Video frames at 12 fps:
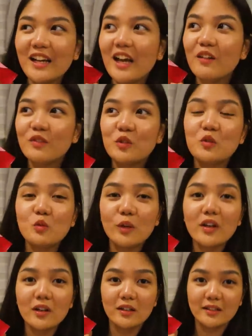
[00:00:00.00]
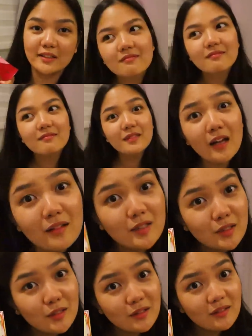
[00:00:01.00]
like I have two winners.
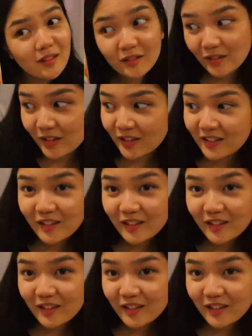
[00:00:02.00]
Daddy? Daddy?